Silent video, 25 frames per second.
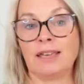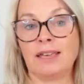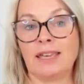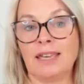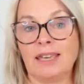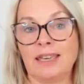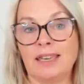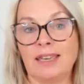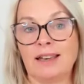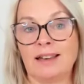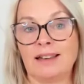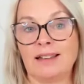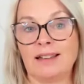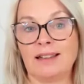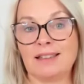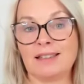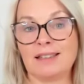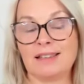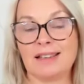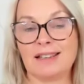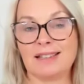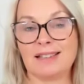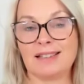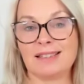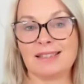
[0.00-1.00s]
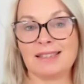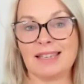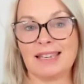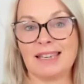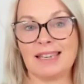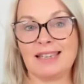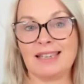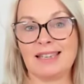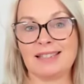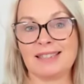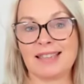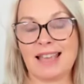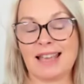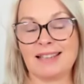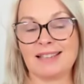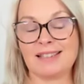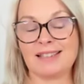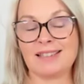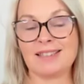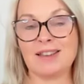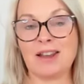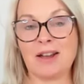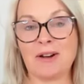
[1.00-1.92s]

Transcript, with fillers: hear, see, sense,